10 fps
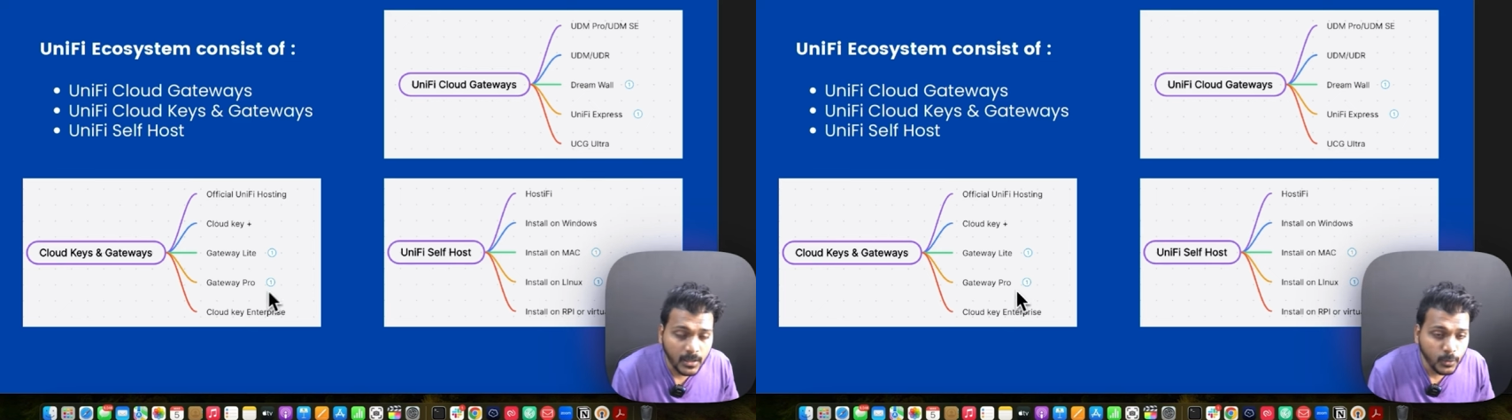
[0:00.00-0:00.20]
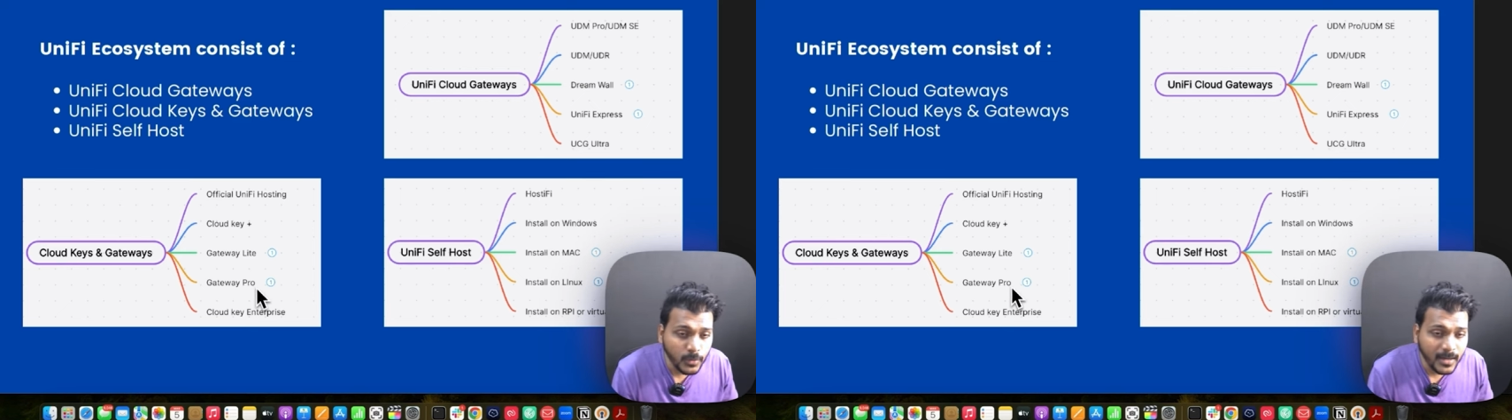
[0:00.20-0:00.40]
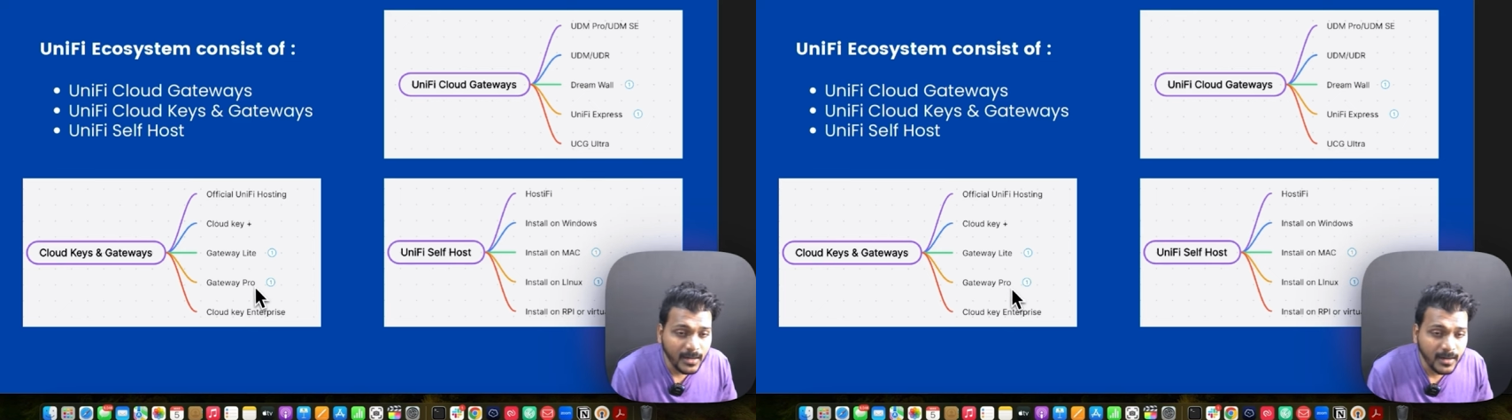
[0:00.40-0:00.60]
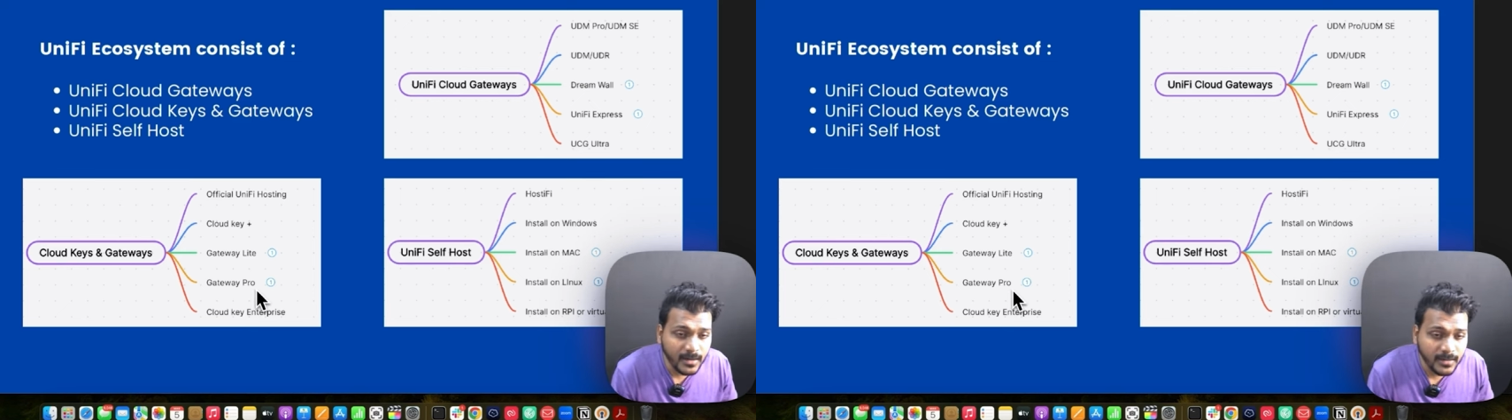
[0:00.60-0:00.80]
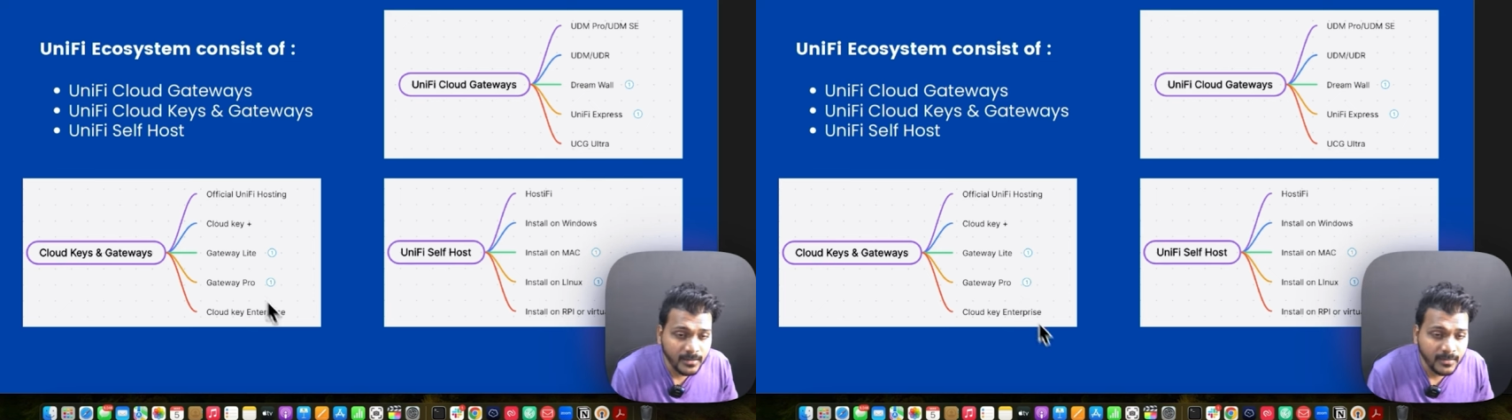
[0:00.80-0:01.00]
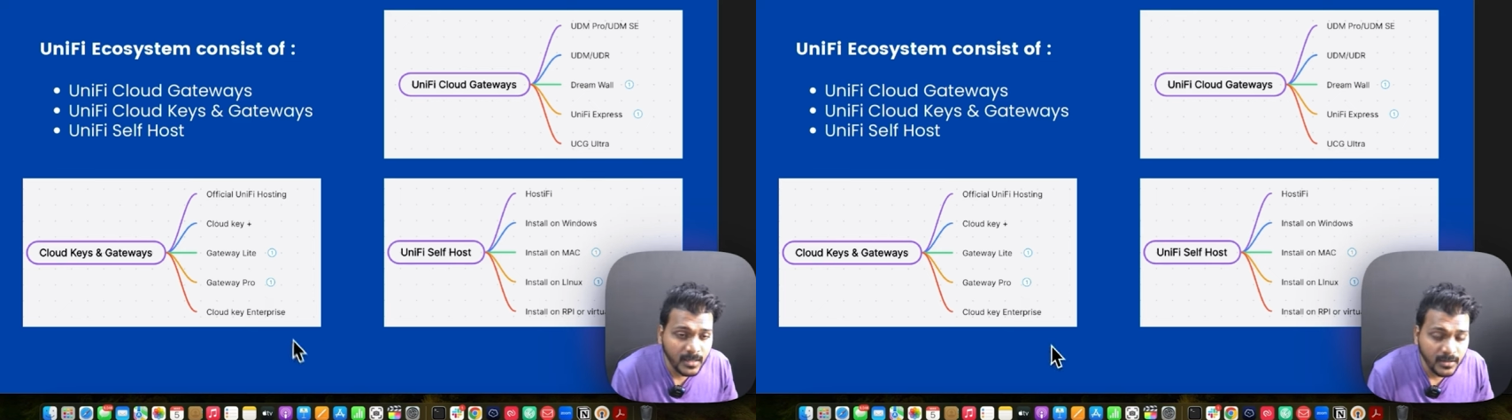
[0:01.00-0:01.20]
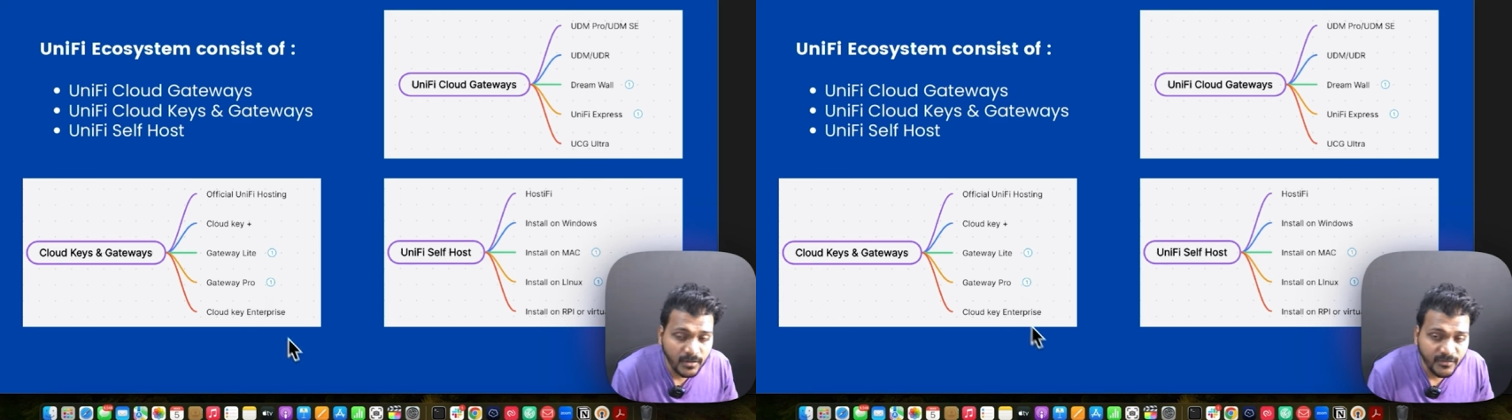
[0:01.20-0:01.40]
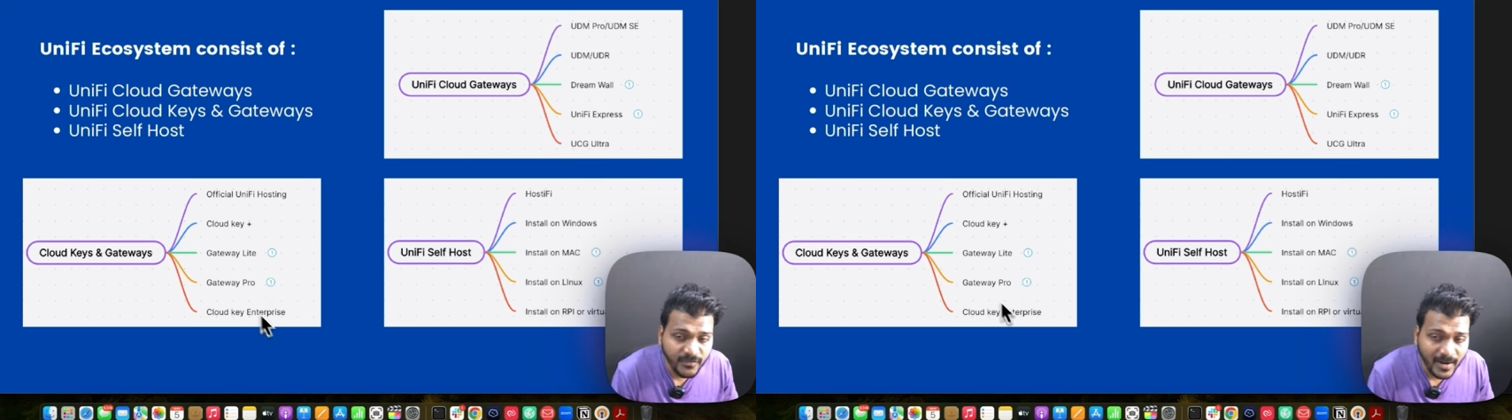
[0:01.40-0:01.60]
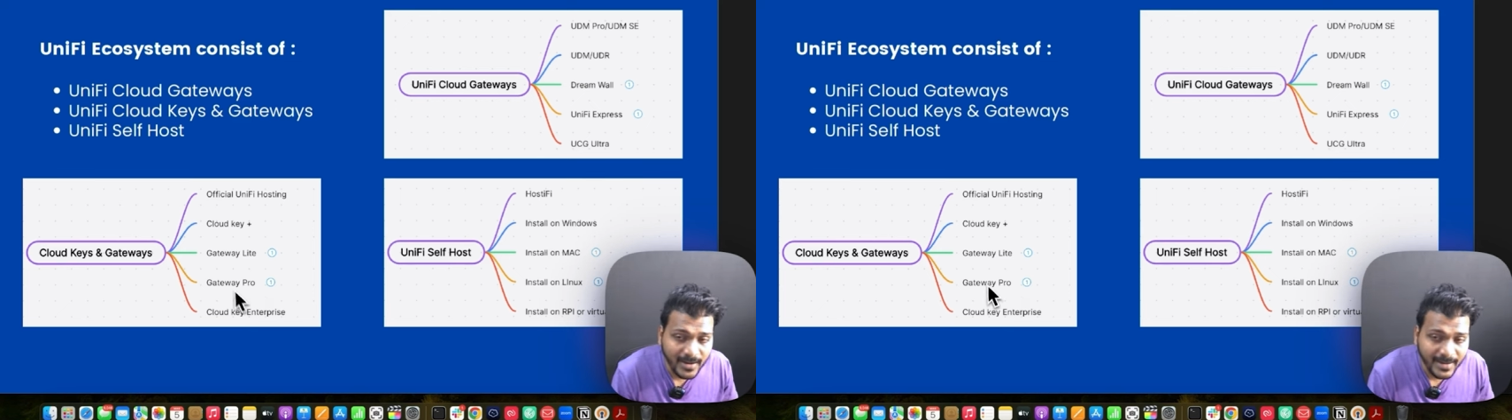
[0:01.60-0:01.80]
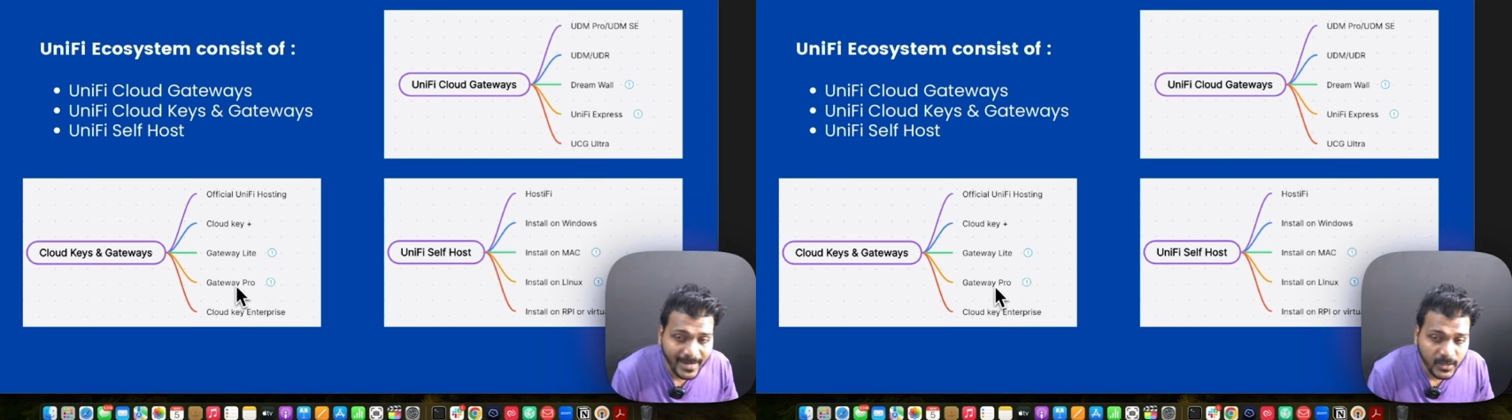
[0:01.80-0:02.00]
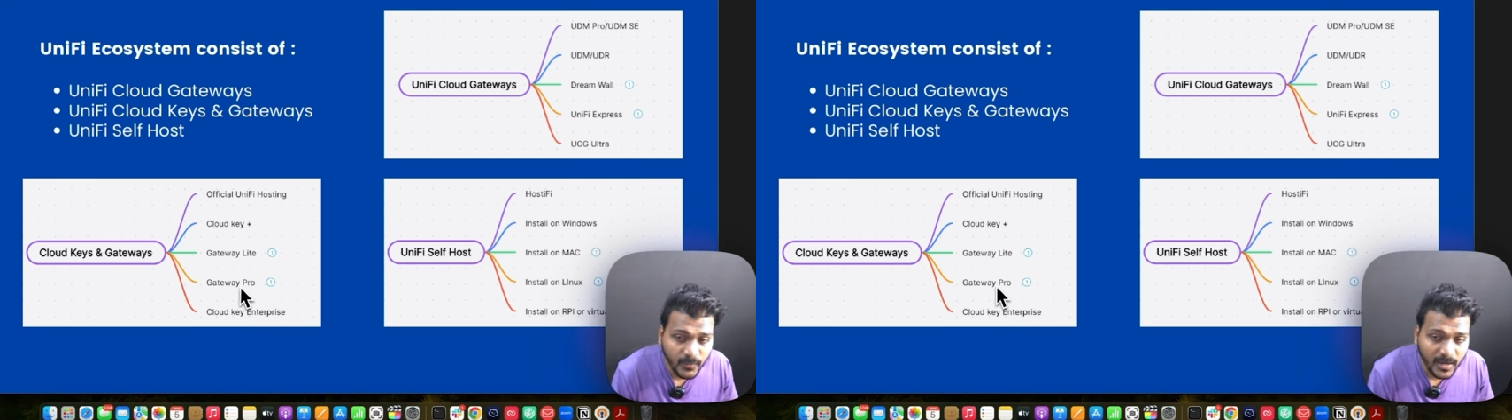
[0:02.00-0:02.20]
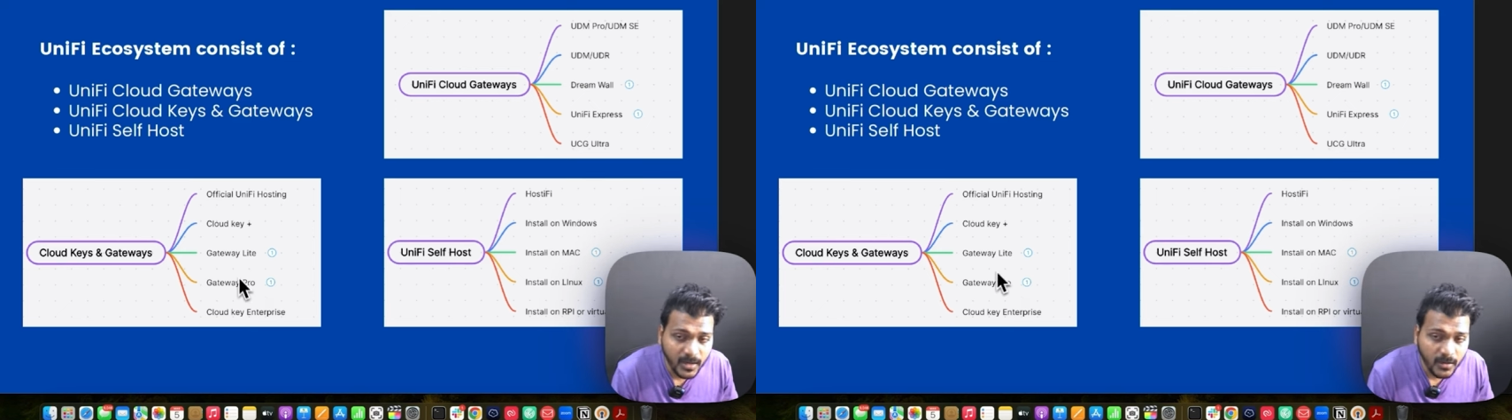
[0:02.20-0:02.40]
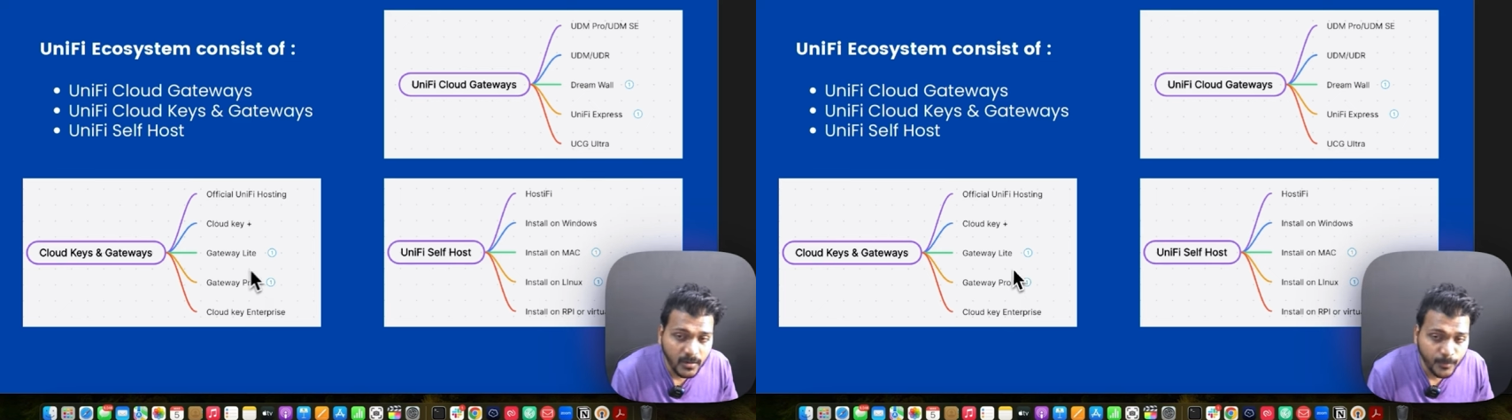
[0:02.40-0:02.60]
you can run the UniFi Gateway